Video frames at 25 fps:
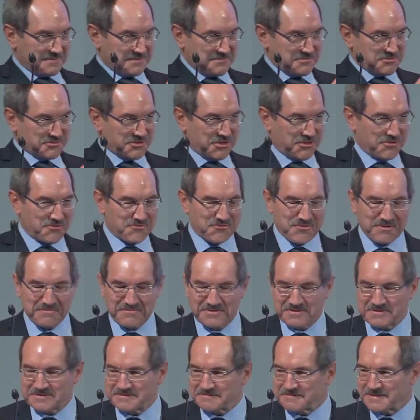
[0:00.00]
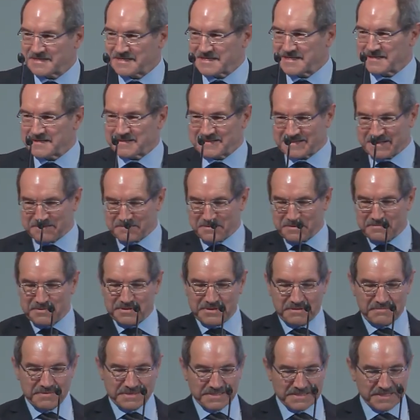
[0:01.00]
presence of the
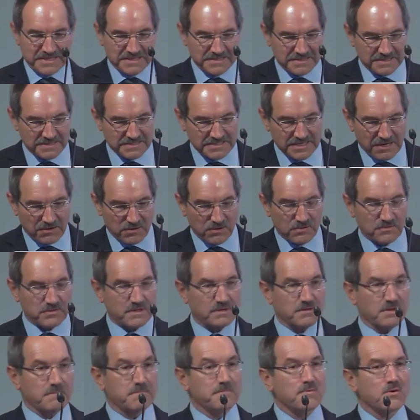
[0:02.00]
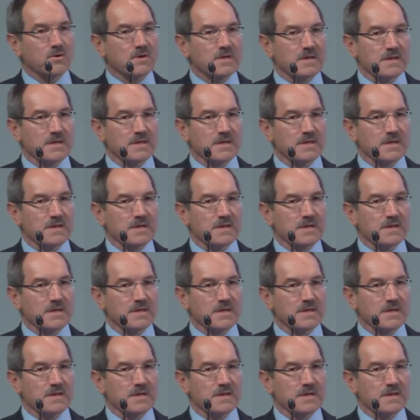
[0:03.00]
territoriality.